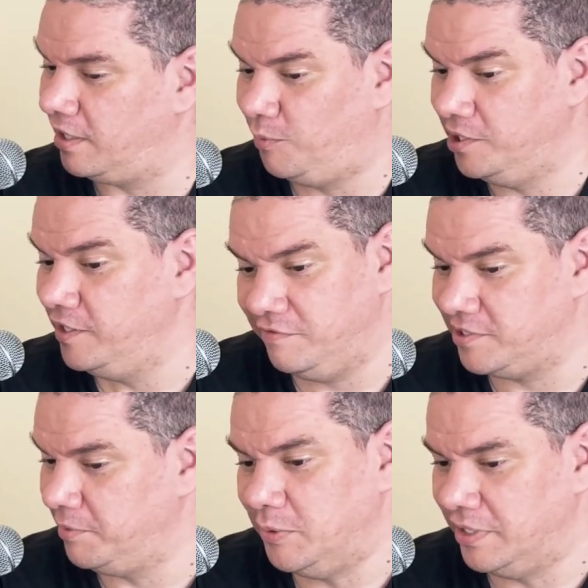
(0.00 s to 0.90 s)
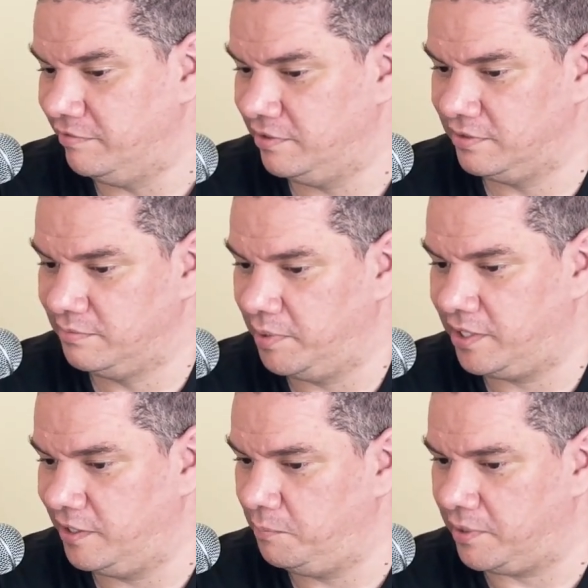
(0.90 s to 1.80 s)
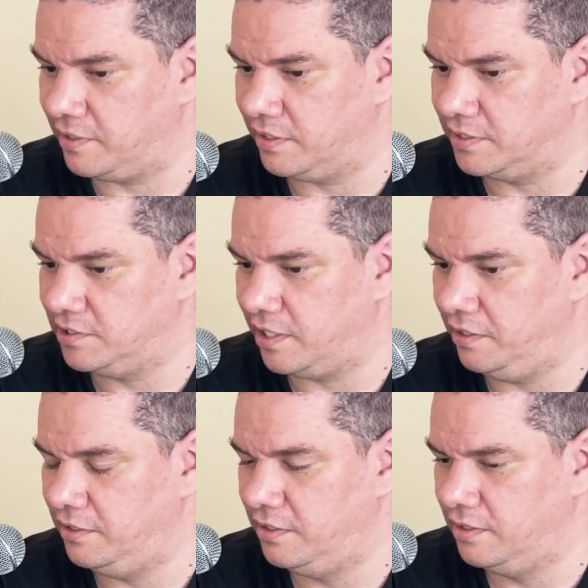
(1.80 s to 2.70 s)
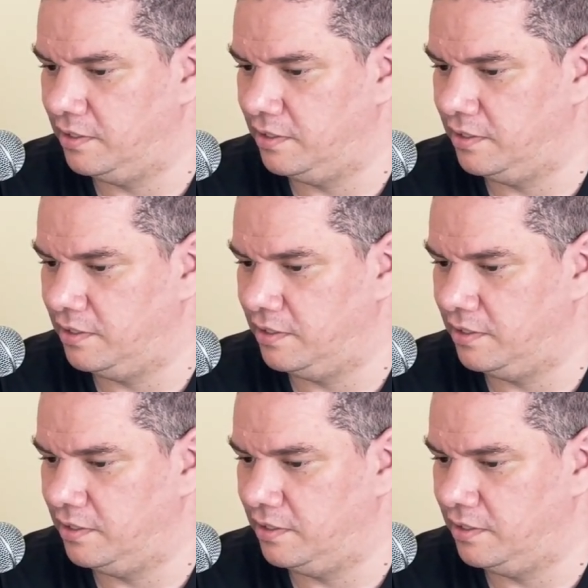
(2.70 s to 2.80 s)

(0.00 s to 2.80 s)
I wonder if something will ever make an impact like this again.